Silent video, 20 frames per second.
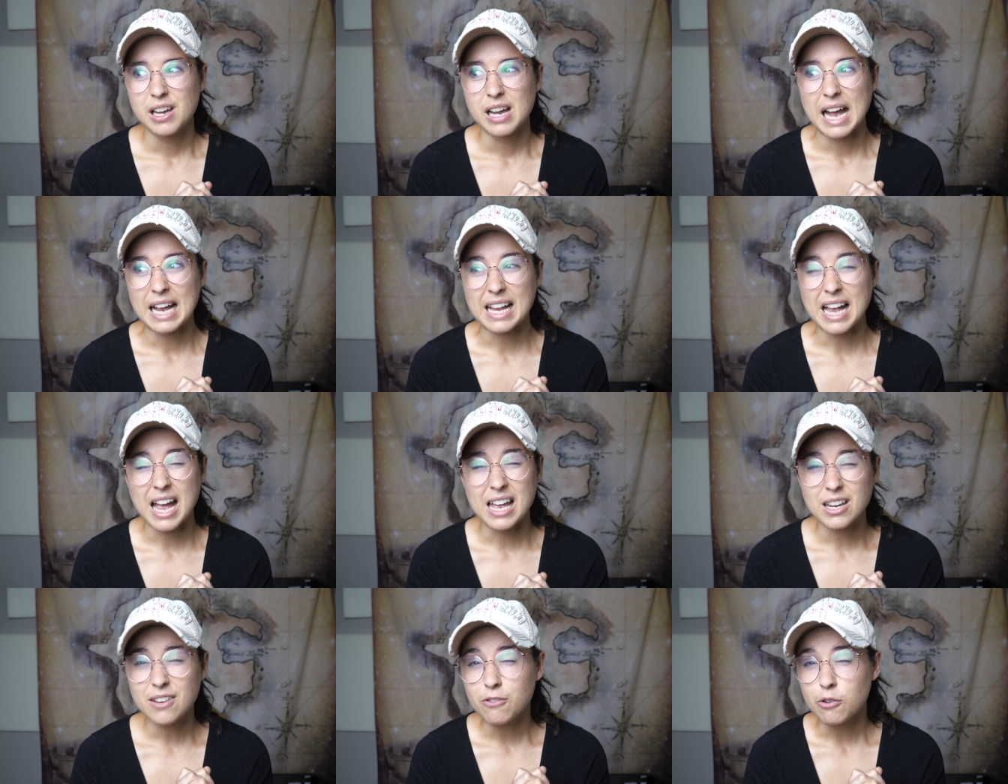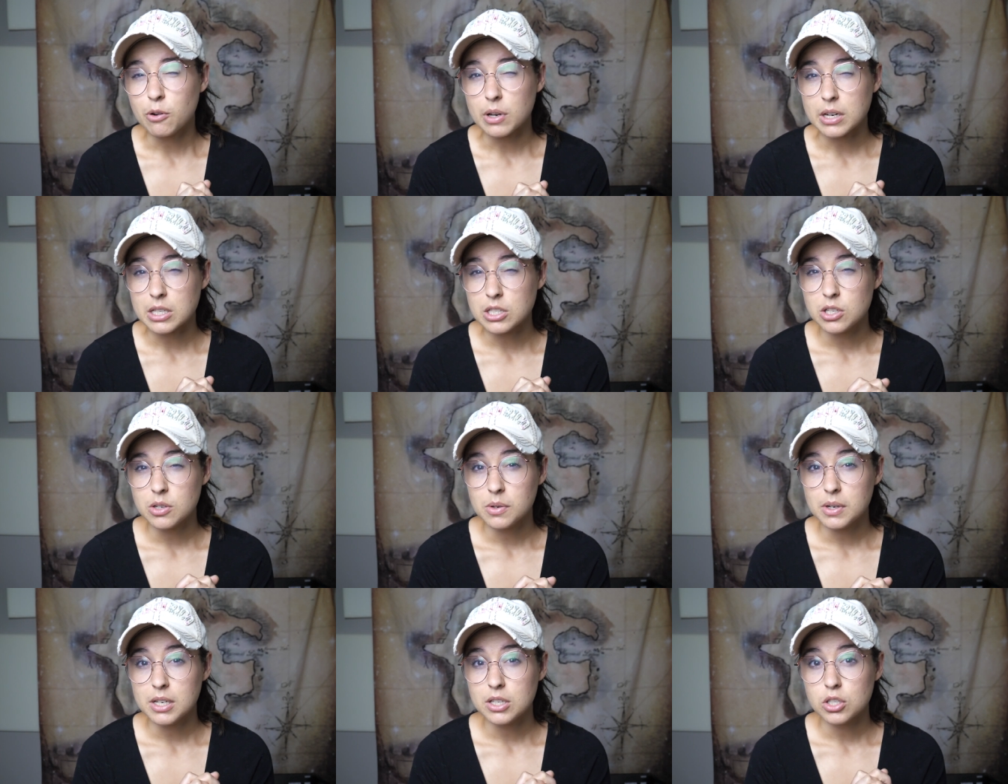I kind of want to
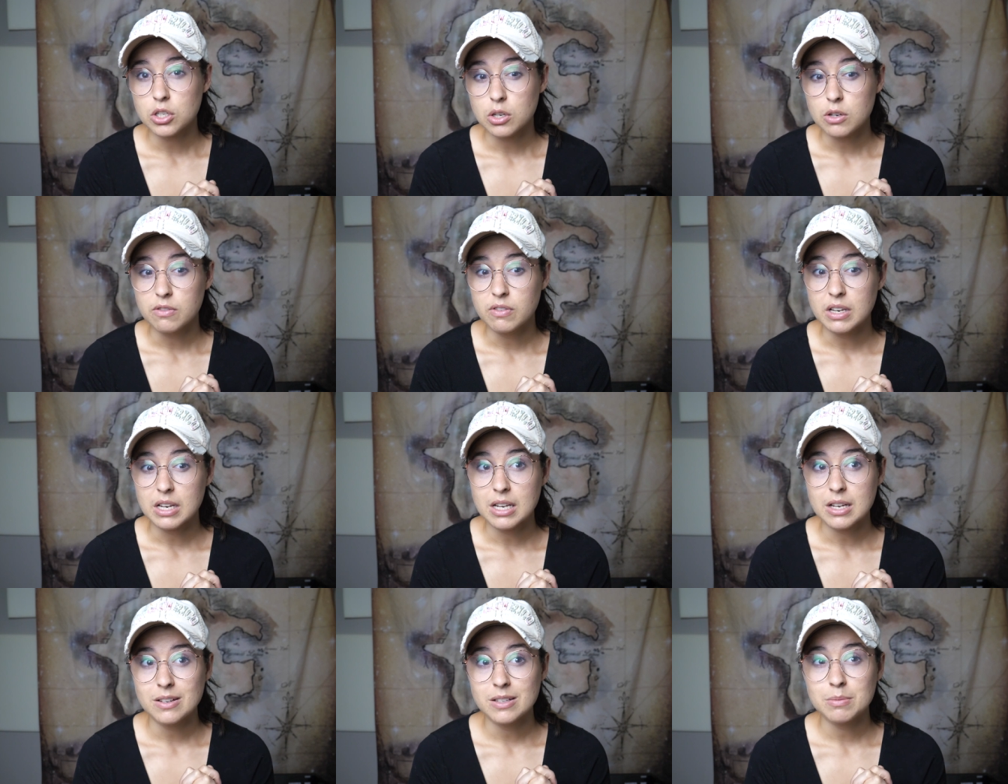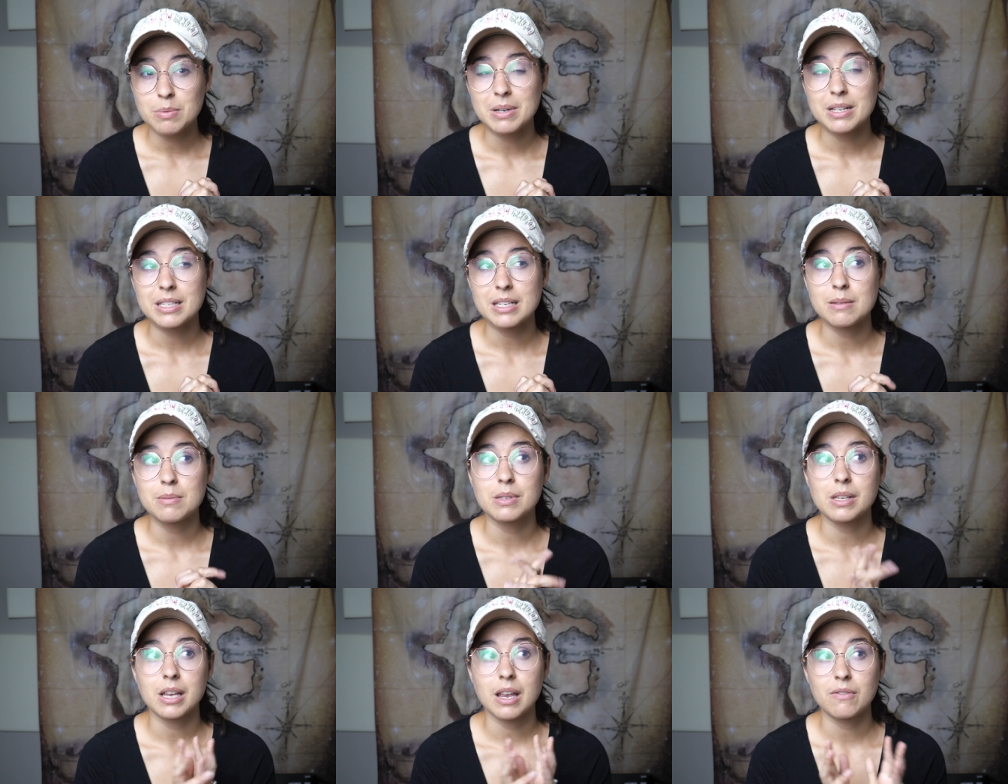do it in two videos, but it
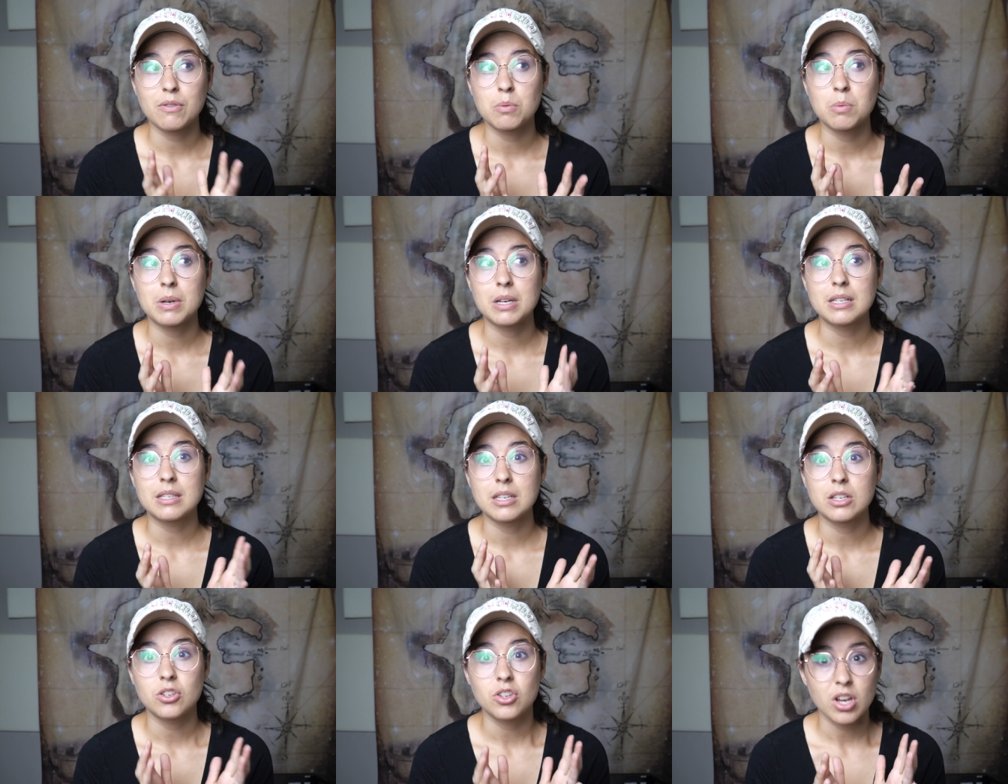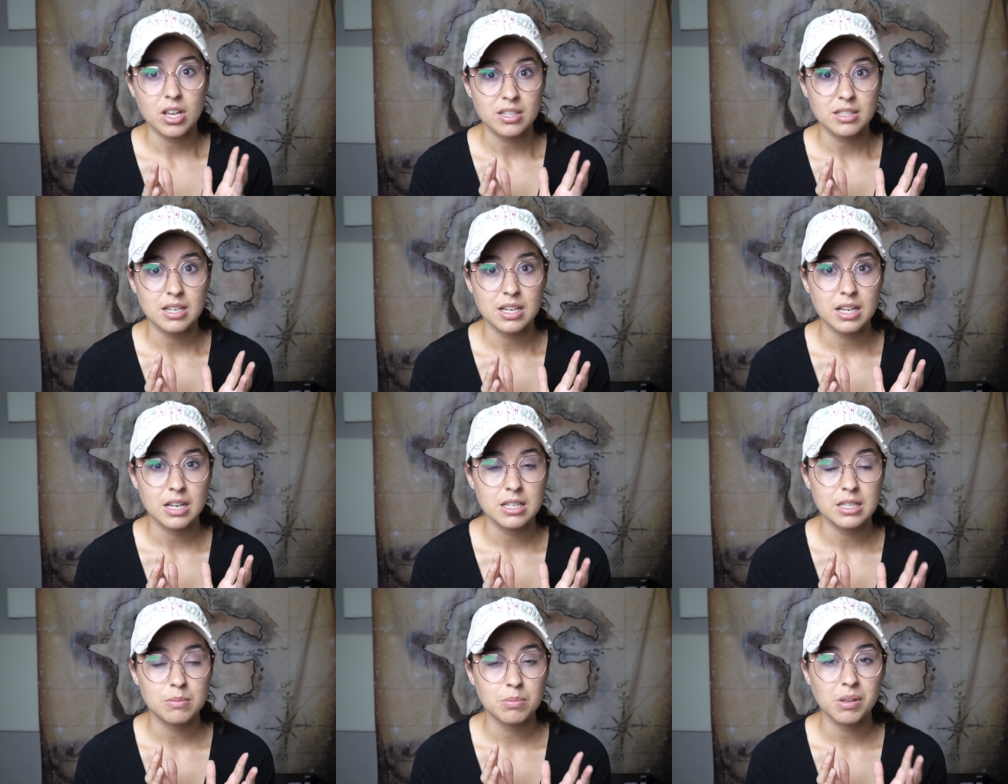seems like everybody's
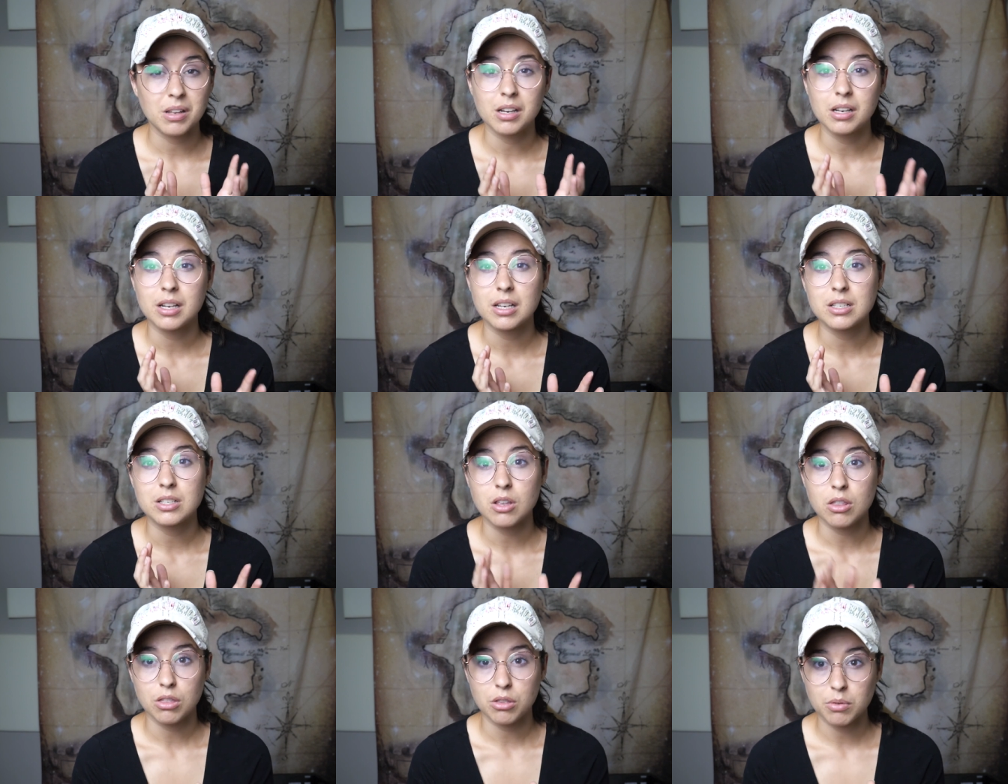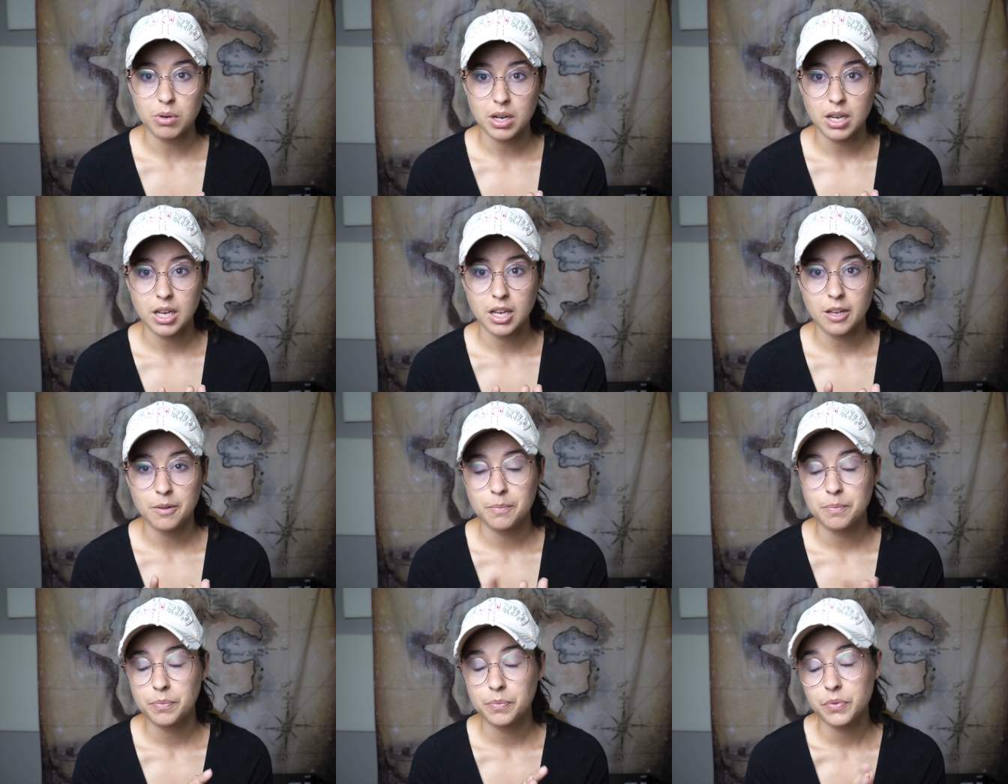suggesting I split it into
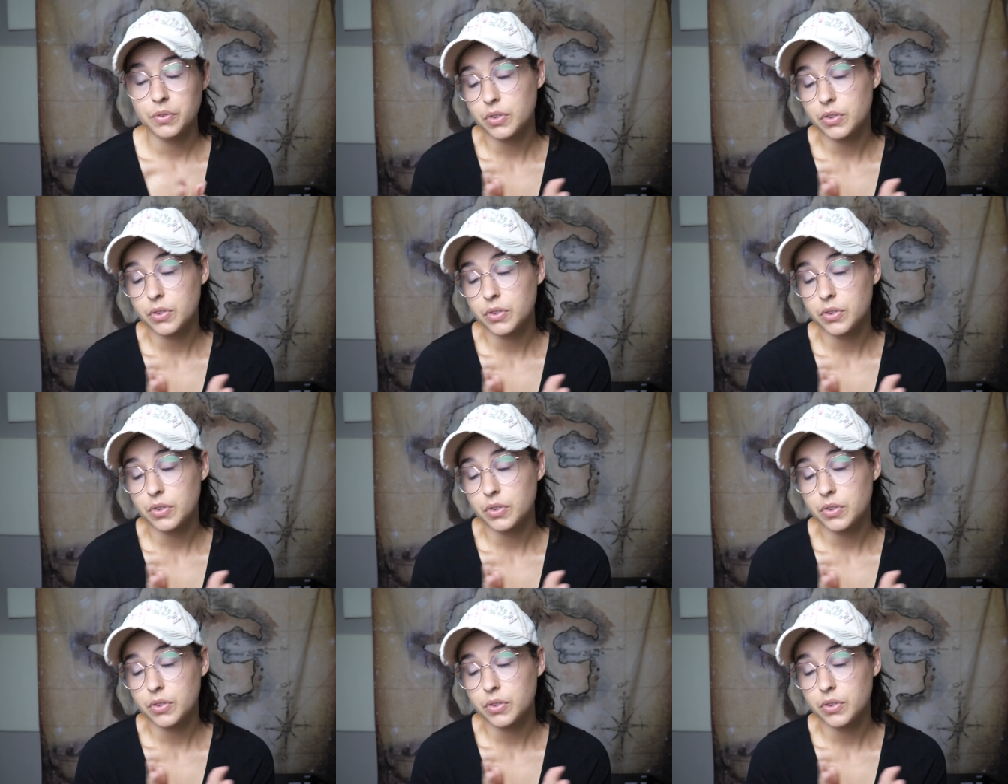three.